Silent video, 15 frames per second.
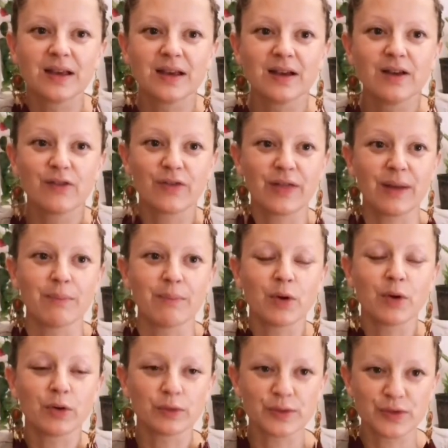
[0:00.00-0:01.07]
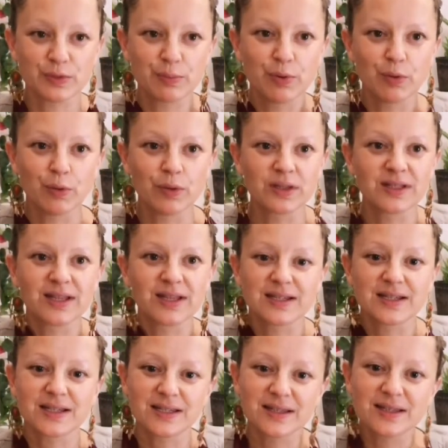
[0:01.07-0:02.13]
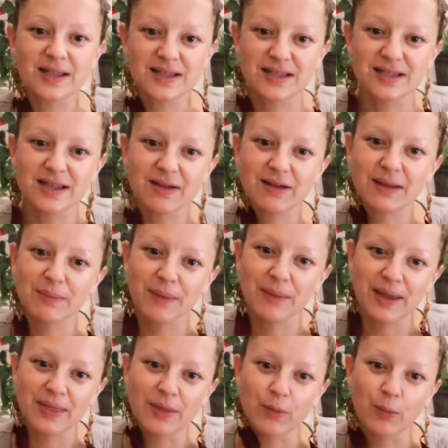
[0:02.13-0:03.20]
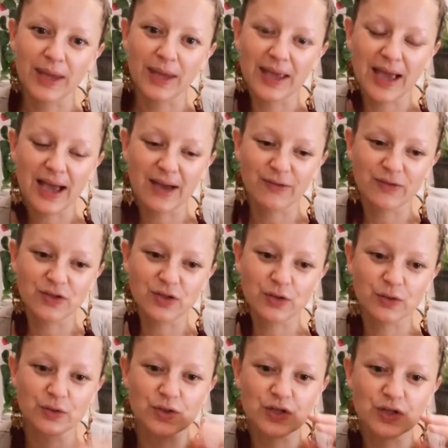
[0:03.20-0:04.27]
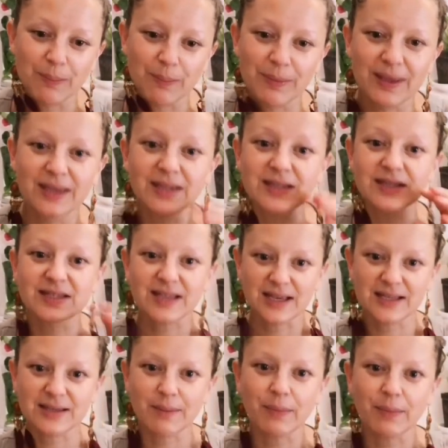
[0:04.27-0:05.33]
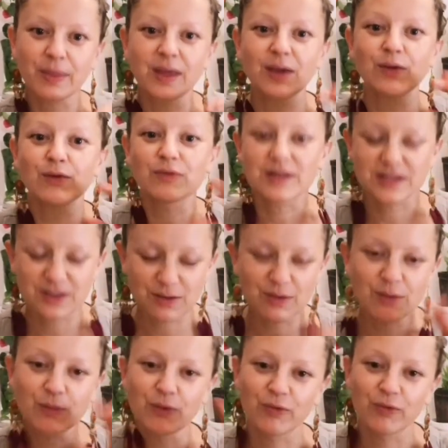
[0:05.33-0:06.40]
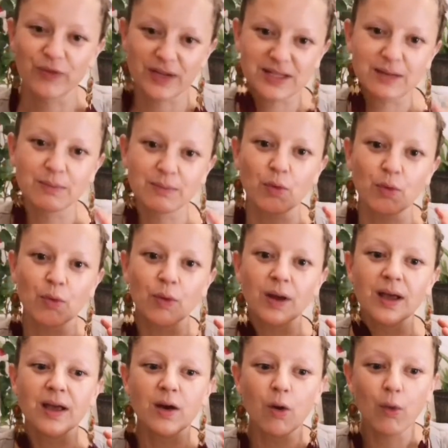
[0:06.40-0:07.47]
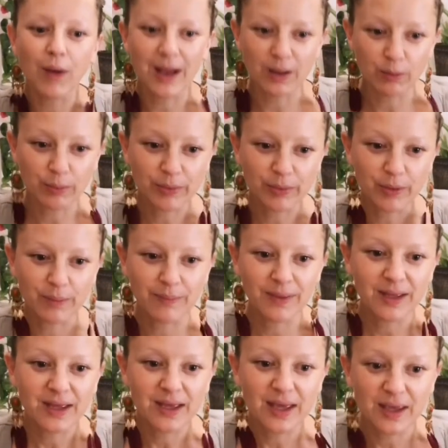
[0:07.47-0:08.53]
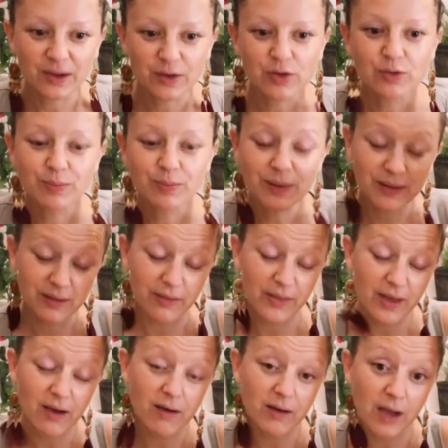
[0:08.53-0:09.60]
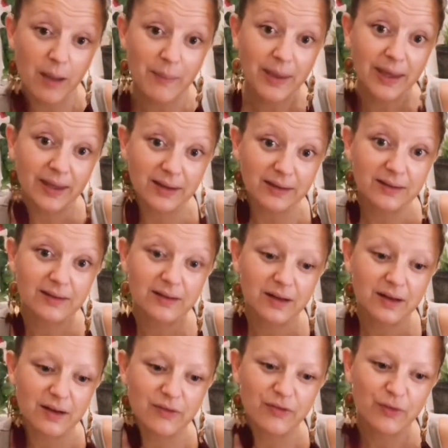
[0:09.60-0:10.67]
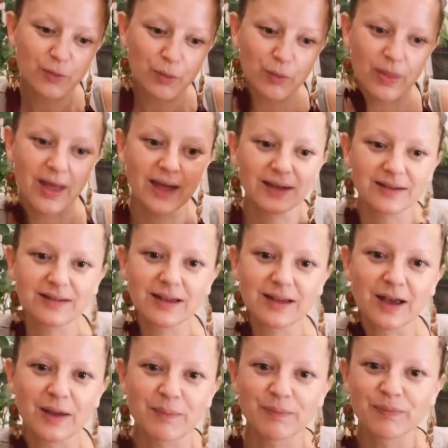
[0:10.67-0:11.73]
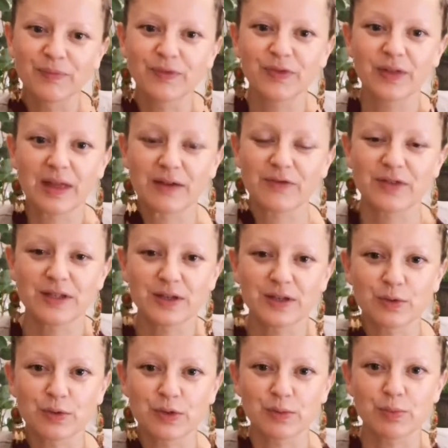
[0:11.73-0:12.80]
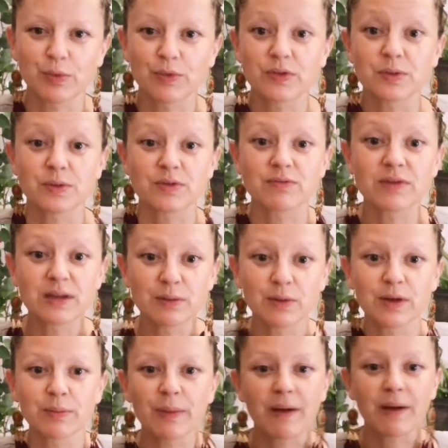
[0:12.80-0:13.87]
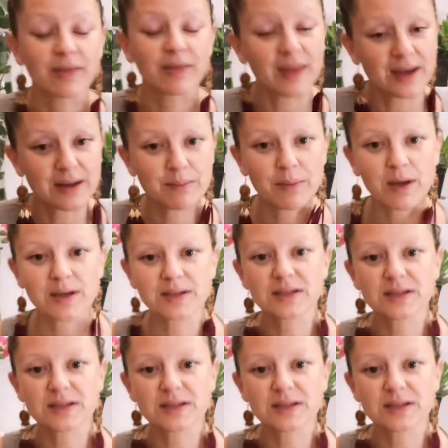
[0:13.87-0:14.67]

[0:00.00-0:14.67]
for that moral support. That doesn't necessarily mean that we have to jump in and say something or rescue them or fix them or help them. It could be that they are coming for that physical support. So it's really worth bearing that in mind,